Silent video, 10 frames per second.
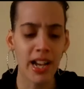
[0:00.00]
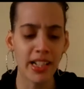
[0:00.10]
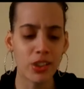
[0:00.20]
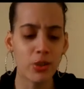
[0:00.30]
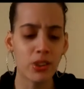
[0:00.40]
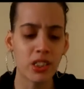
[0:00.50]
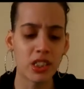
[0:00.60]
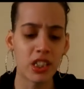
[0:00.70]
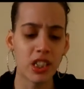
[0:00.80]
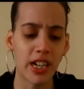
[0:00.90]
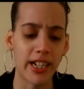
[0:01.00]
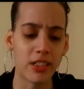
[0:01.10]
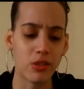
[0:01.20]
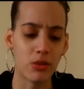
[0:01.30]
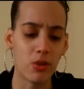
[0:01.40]
As you see, I
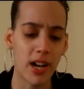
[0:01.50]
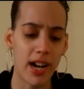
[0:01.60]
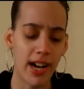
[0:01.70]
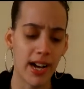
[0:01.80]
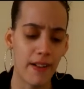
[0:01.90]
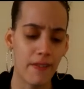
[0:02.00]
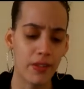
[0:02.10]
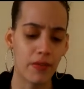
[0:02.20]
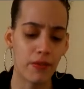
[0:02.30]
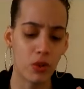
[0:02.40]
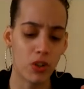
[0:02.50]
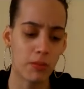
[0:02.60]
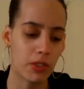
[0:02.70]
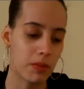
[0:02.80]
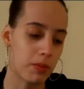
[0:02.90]
do have
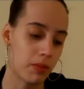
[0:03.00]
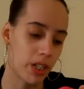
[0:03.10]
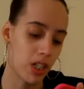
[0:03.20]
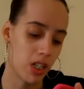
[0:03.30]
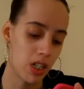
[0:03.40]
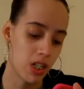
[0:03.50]
FormSpring.